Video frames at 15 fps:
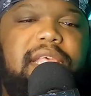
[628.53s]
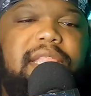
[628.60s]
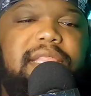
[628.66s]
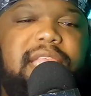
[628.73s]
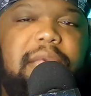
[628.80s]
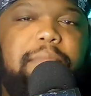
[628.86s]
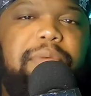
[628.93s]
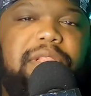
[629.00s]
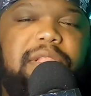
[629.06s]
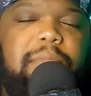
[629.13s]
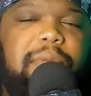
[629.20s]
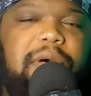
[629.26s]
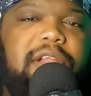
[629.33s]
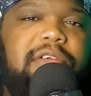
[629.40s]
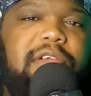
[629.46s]
then put the
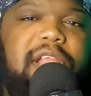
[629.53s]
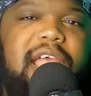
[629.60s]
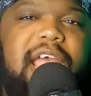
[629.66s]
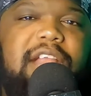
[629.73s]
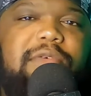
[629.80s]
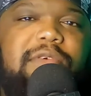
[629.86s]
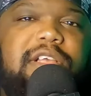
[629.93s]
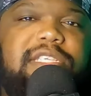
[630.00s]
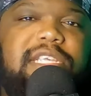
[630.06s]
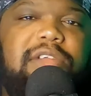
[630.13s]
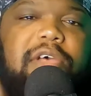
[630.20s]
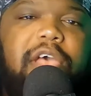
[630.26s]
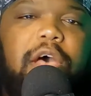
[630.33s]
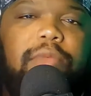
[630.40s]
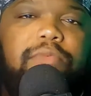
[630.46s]
butter in afterward, because
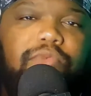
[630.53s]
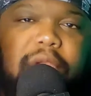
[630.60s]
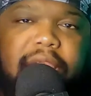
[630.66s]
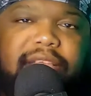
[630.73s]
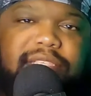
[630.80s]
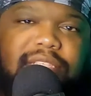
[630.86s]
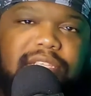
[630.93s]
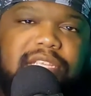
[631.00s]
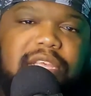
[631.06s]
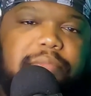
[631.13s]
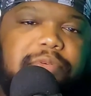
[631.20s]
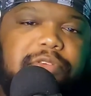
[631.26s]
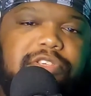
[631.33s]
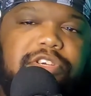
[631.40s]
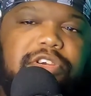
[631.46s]
it'll help raise the
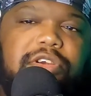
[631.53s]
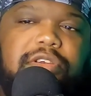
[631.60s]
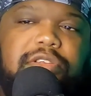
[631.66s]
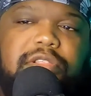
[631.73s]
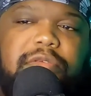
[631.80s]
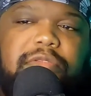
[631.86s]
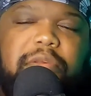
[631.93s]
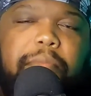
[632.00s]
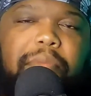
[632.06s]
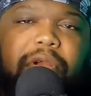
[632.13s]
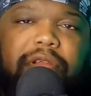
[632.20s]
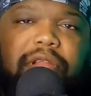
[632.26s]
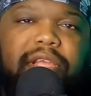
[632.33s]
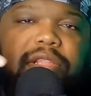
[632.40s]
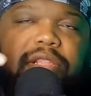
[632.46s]
temperature, the
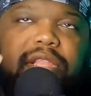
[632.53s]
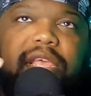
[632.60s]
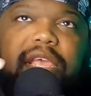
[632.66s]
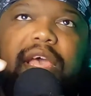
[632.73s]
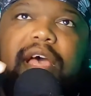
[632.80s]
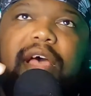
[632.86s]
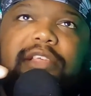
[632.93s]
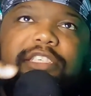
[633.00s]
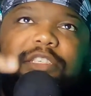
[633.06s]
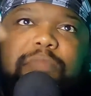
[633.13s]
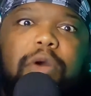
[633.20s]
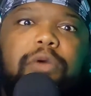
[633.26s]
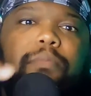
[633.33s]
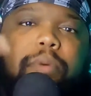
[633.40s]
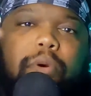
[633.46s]
burning, the
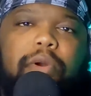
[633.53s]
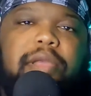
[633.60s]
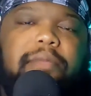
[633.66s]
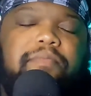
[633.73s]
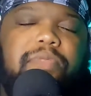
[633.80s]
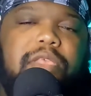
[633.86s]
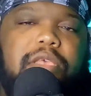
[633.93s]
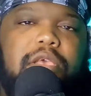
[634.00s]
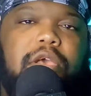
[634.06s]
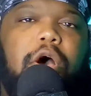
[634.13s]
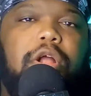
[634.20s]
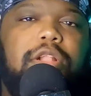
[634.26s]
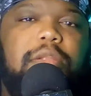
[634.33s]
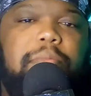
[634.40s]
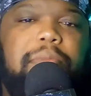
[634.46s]
smoke point
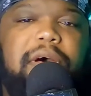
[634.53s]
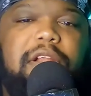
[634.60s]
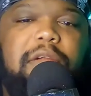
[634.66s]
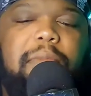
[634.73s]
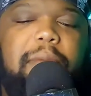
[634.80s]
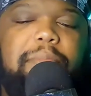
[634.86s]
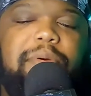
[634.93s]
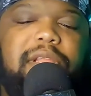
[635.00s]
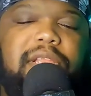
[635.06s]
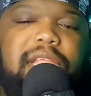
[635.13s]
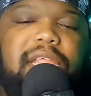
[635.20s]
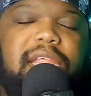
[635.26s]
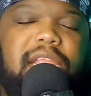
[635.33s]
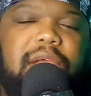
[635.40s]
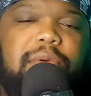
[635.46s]
on the butter by putting
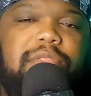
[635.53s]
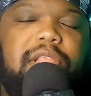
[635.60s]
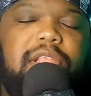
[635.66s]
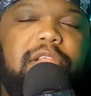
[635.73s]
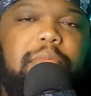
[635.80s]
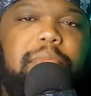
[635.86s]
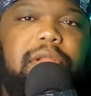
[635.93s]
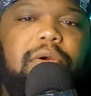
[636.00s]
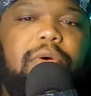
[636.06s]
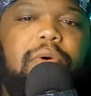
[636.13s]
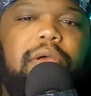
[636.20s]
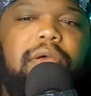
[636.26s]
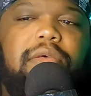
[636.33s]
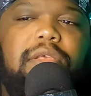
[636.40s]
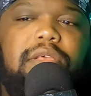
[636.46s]
it in there with a little bit of
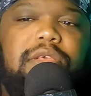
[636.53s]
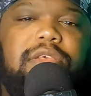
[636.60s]
oil.